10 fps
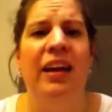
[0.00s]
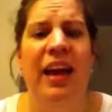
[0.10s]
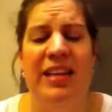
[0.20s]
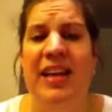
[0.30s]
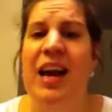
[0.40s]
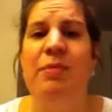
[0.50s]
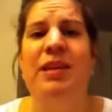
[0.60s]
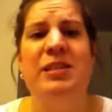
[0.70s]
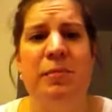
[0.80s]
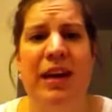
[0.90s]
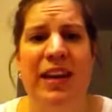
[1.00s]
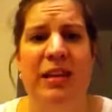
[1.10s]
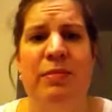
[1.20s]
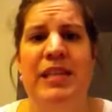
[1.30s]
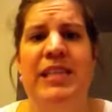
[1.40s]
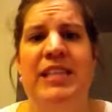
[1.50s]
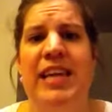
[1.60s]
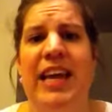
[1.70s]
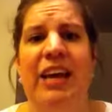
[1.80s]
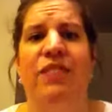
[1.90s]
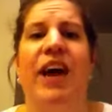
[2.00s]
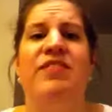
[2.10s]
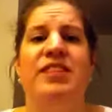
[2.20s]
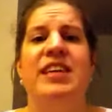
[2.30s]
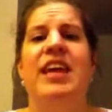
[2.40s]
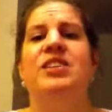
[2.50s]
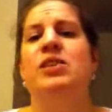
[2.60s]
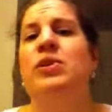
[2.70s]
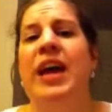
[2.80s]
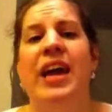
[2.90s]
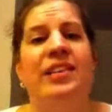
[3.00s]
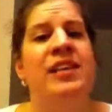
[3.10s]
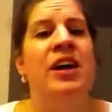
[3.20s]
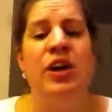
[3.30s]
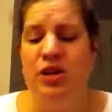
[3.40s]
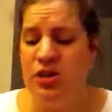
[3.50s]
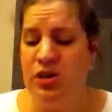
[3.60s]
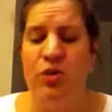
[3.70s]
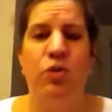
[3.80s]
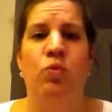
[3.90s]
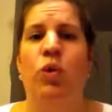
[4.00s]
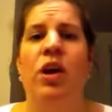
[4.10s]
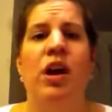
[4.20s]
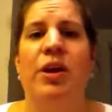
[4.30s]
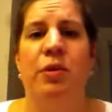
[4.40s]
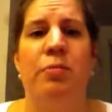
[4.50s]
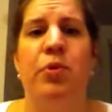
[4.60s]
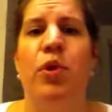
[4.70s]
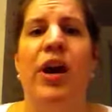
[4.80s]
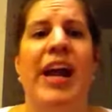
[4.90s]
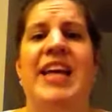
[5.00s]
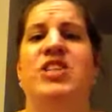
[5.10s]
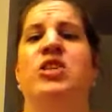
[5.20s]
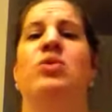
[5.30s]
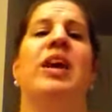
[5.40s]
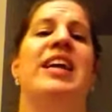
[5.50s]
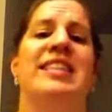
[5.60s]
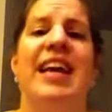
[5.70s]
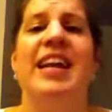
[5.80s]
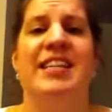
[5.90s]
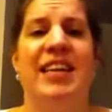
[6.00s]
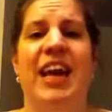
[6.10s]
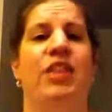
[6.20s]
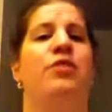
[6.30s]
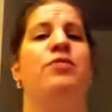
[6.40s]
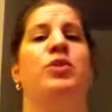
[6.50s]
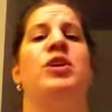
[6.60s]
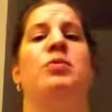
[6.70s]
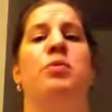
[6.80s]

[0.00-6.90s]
And time is money in the business setting. If I have to take 2 days to work on a report and to get data together for a